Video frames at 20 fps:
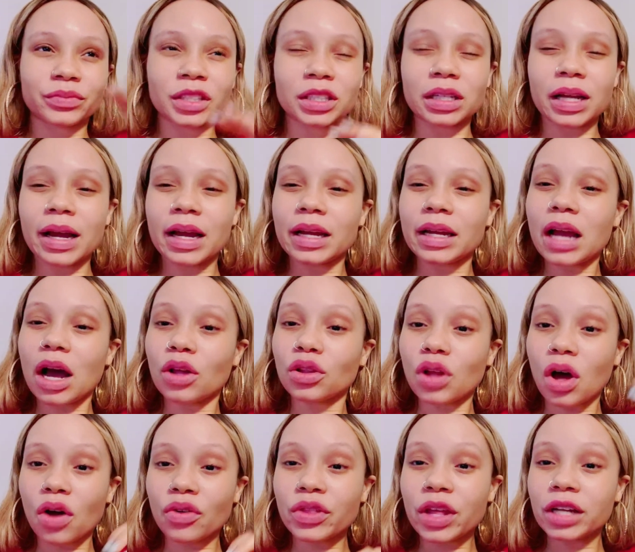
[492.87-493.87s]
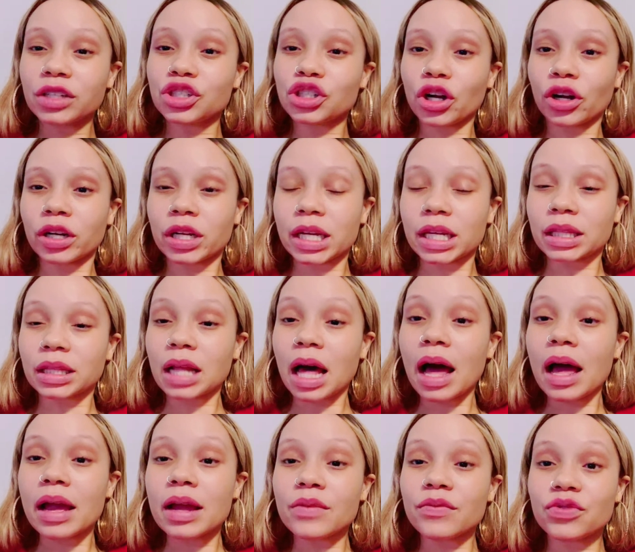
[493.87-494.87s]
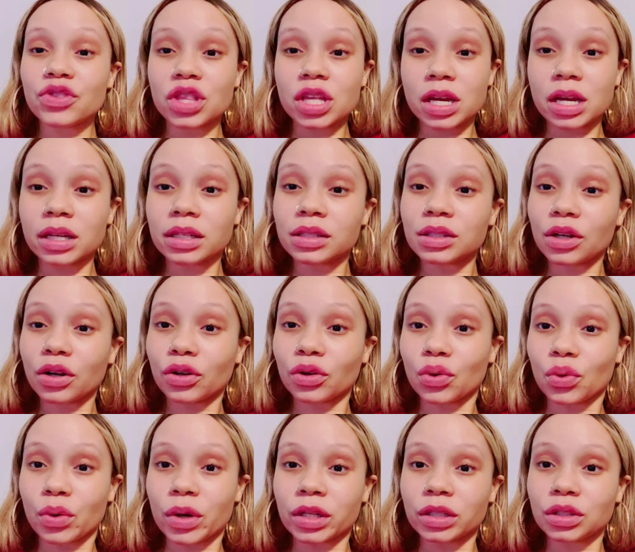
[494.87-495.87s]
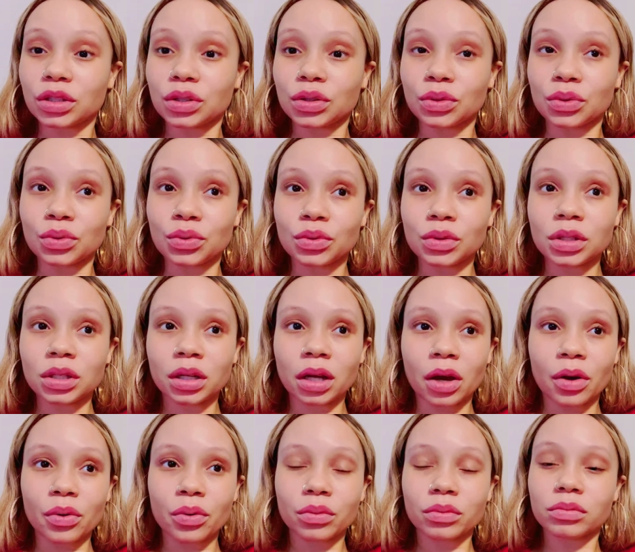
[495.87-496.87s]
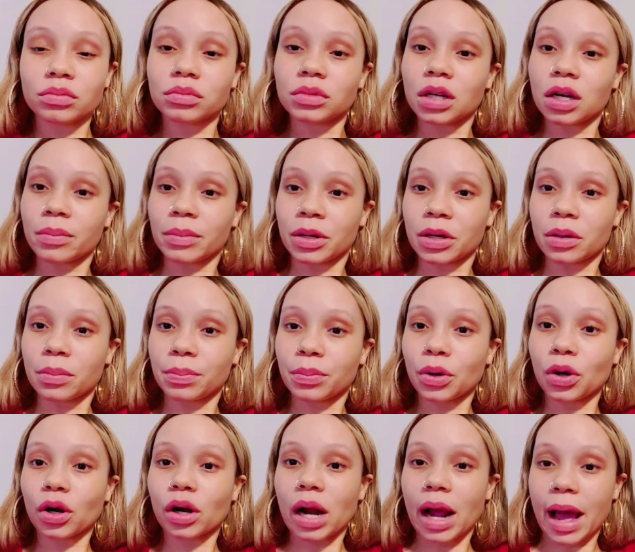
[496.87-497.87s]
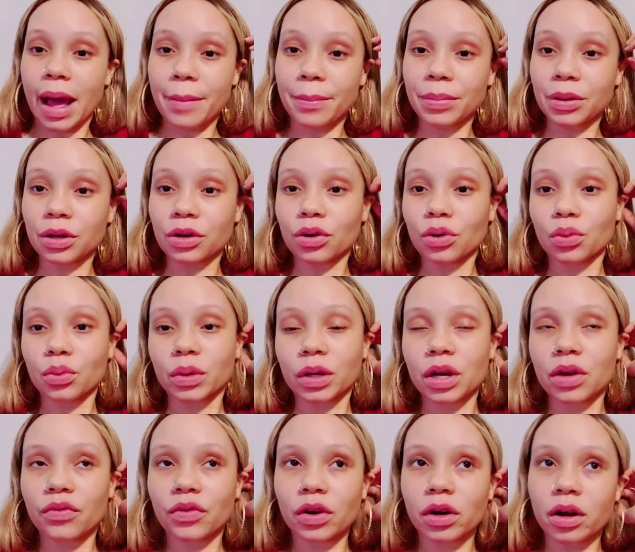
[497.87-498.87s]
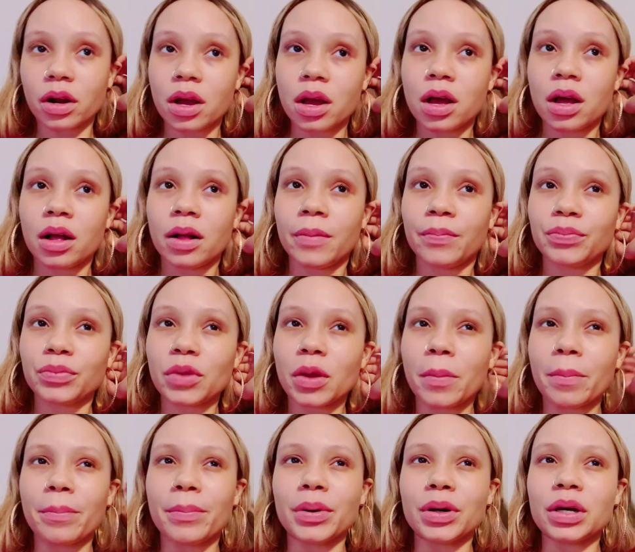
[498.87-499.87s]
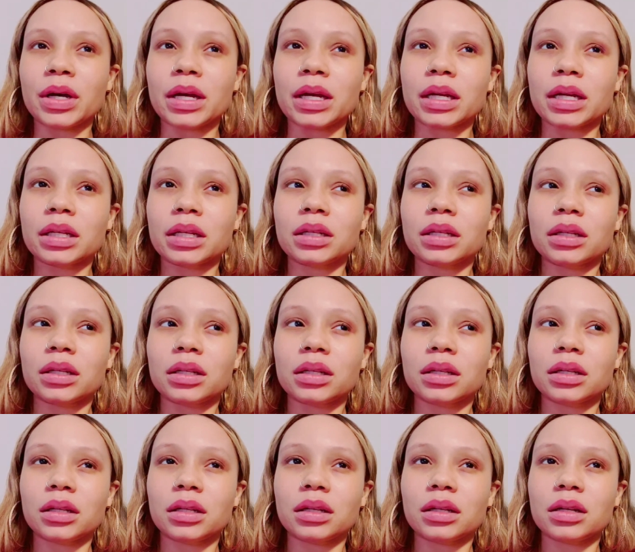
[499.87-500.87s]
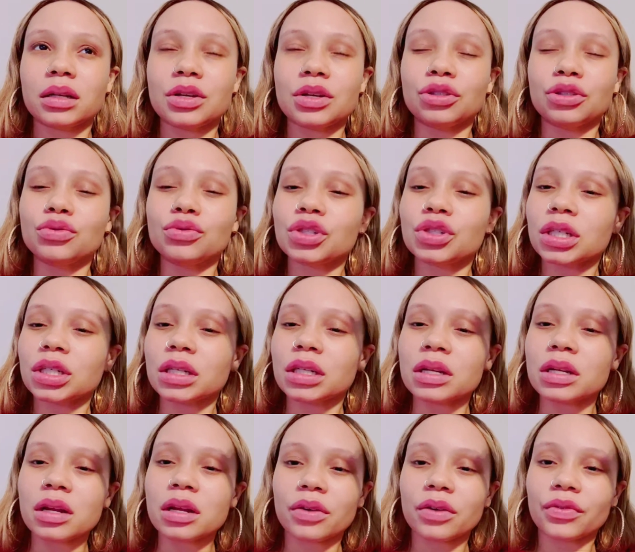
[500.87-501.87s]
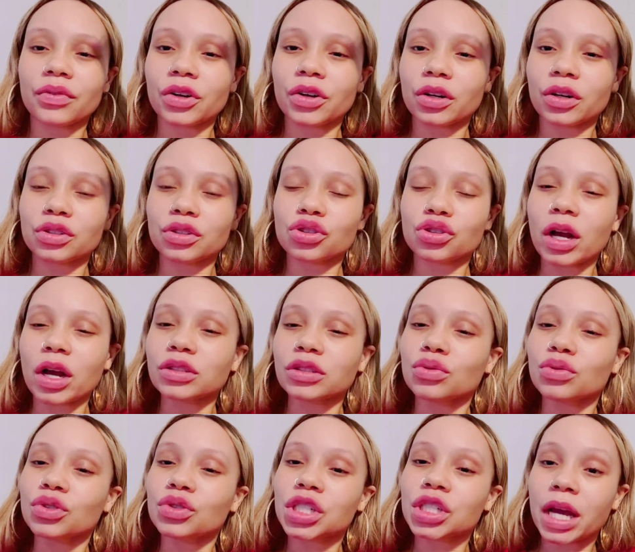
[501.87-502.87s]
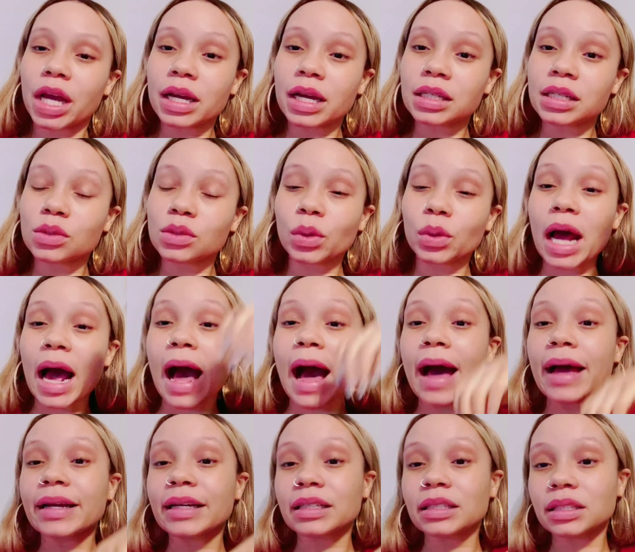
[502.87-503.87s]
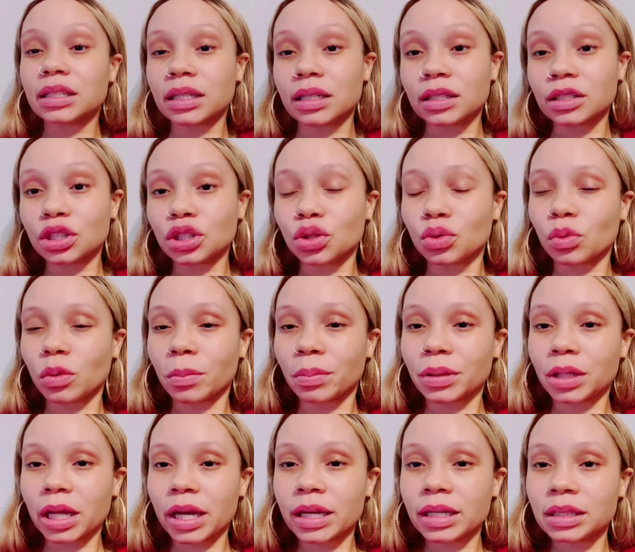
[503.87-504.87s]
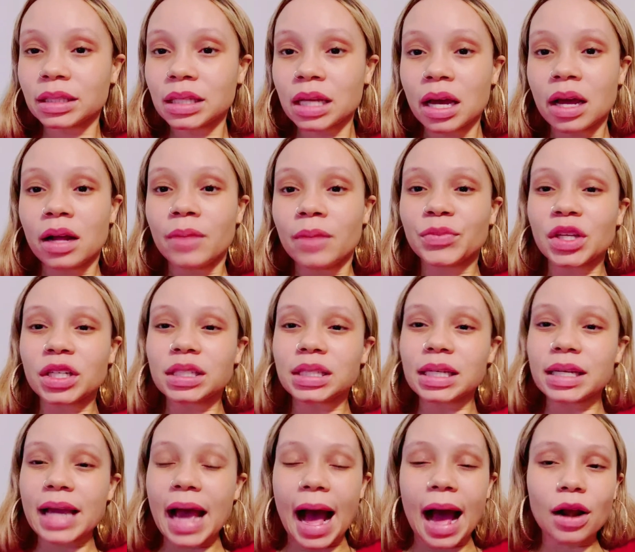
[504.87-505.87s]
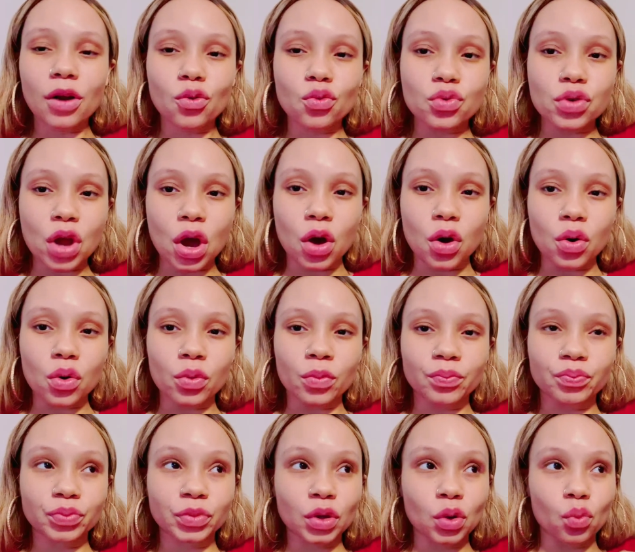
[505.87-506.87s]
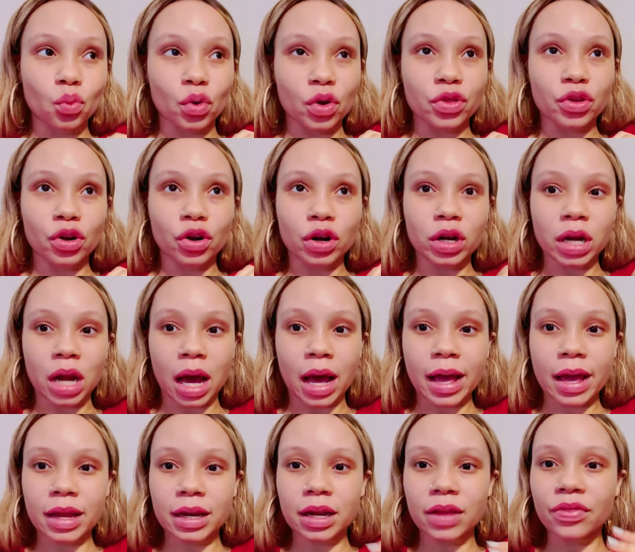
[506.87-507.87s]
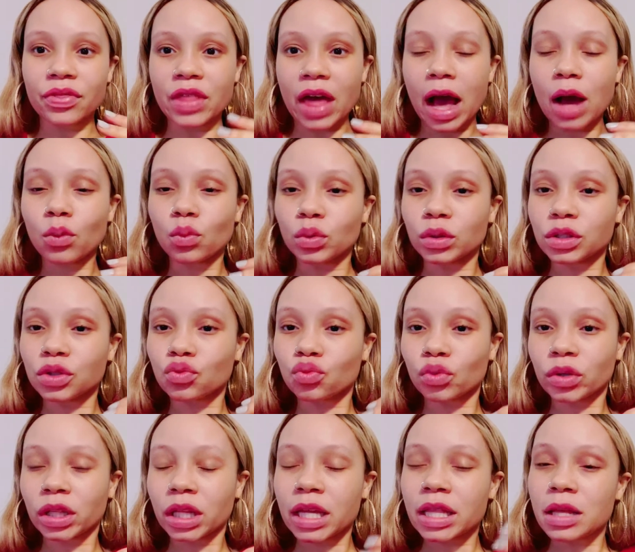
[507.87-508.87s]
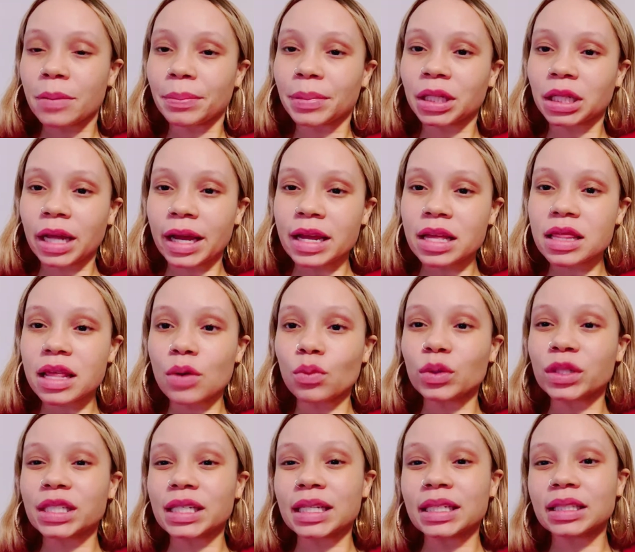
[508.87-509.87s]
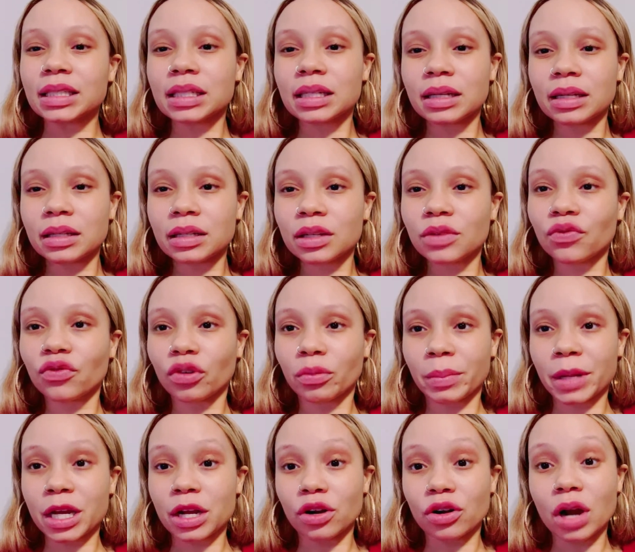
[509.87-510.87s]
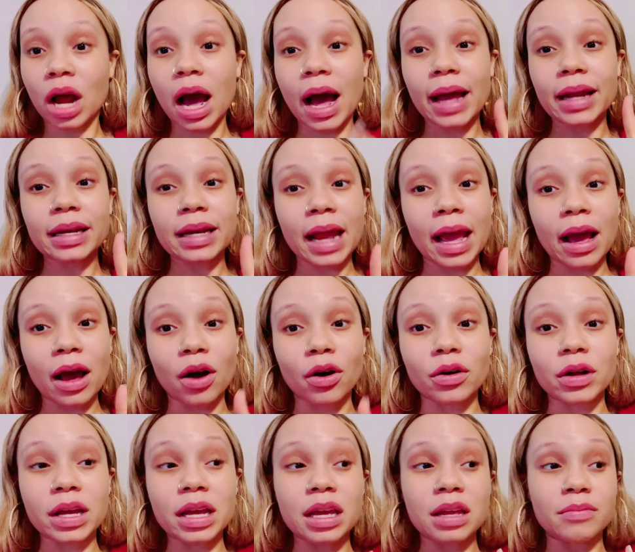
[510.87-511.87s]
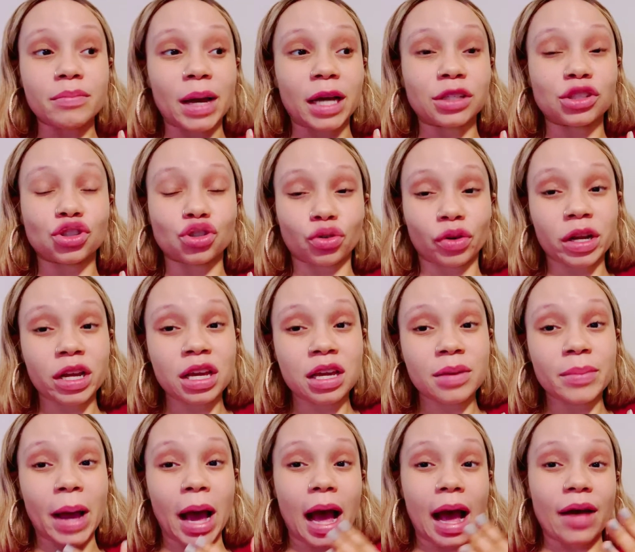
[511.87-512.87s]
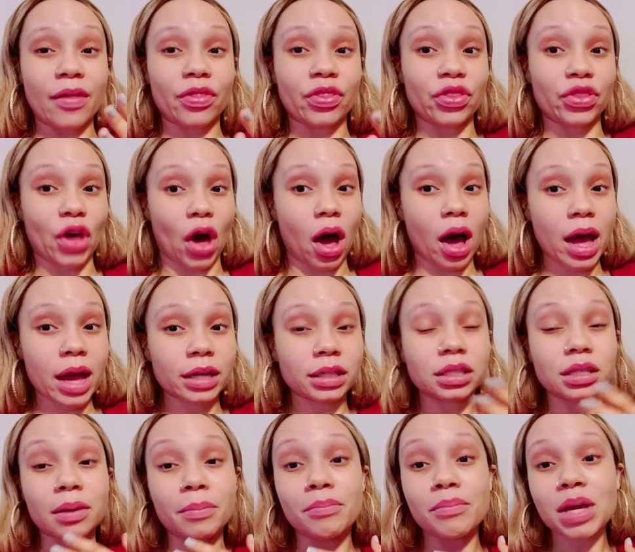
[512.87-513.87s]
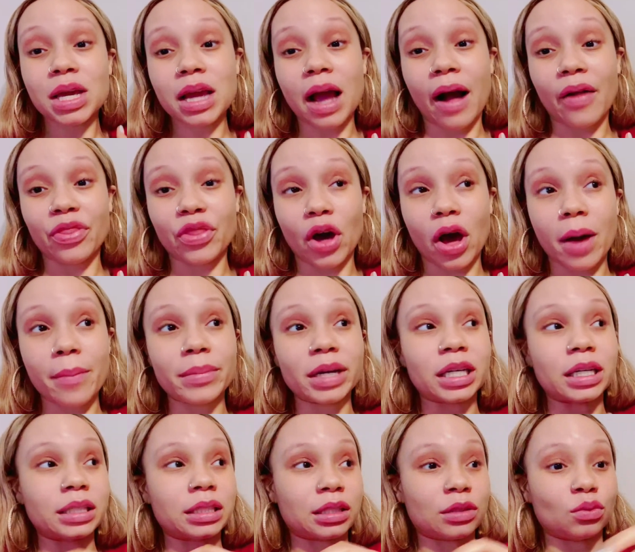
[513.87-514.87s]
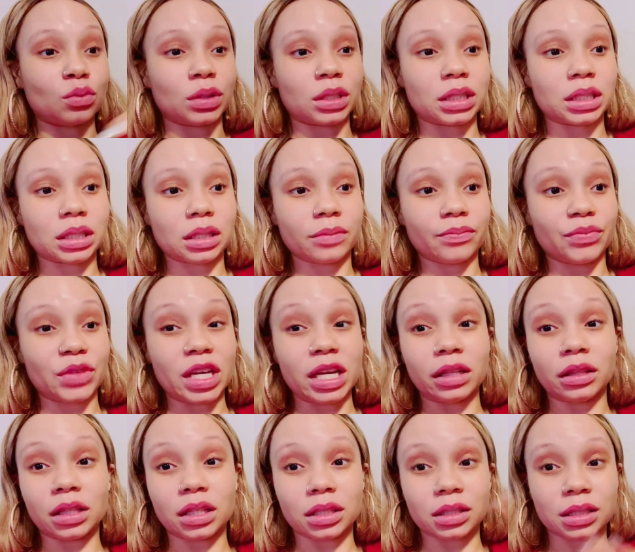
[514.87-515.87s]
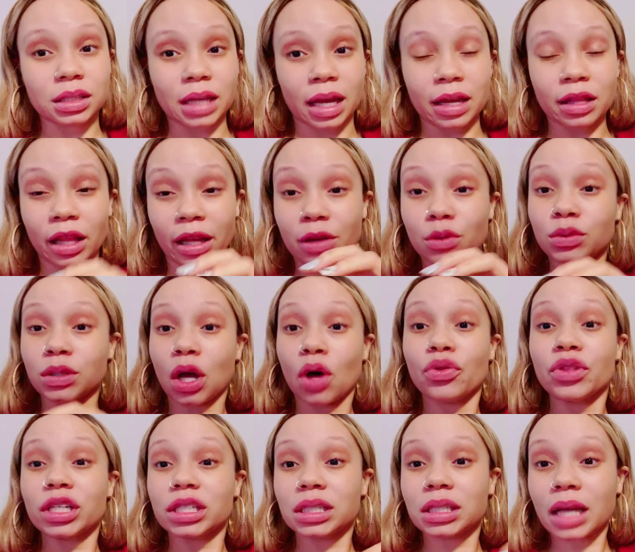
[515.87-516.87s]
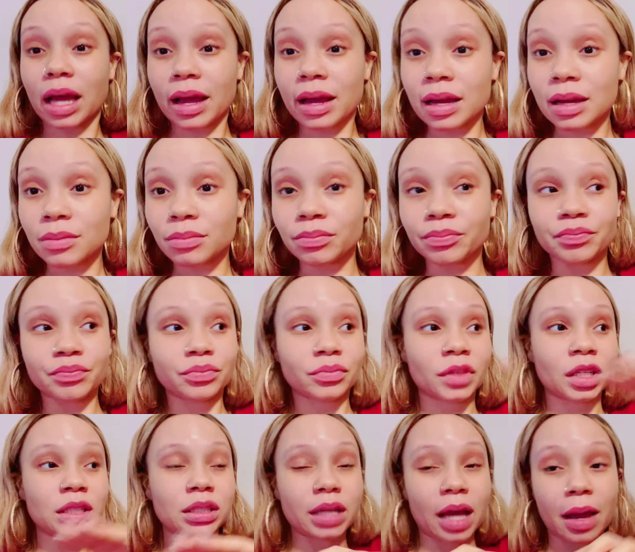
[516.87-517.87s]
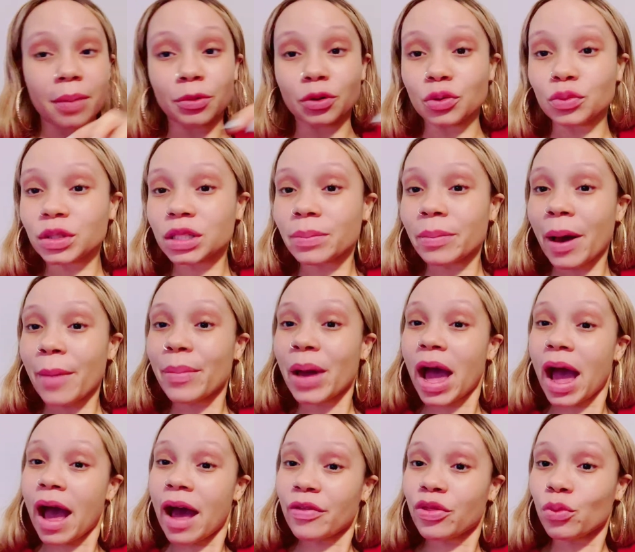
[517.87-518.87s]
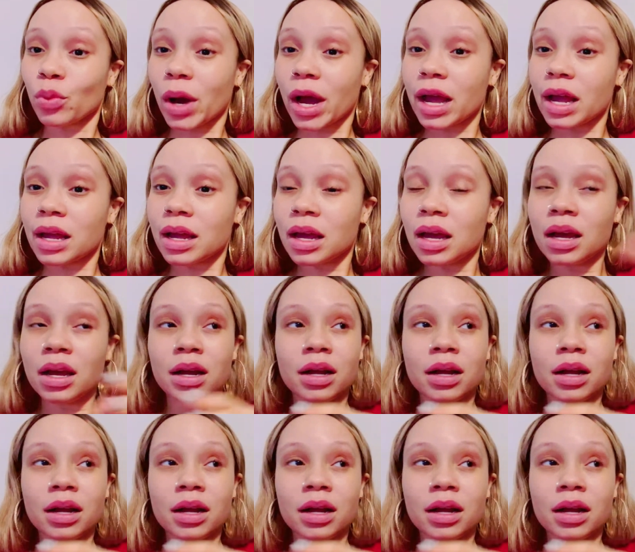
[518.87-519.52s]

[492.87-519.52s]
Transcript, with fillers: that along that journey in life, things are going to, you know, come up or happen or whatever. But you should never try to chase what I intend to replace See, I don't know whether or not that was really the plate that was intended for me or not. Now, in my dream, I thought, to me, I thought, because it was in the same, like it was on the same table, it was in my pathway.